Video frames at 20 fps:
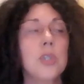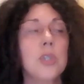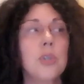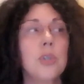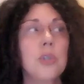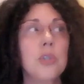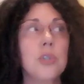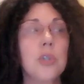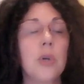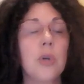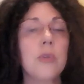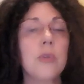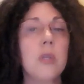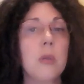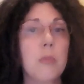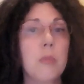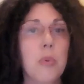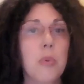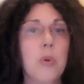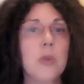to show
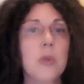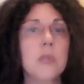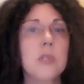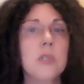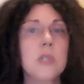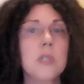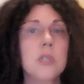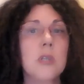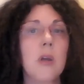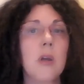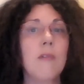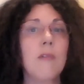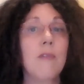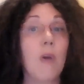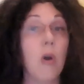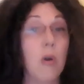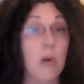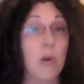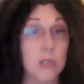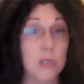the importance of
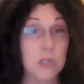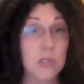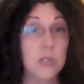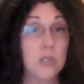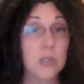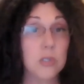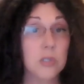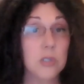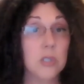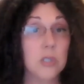art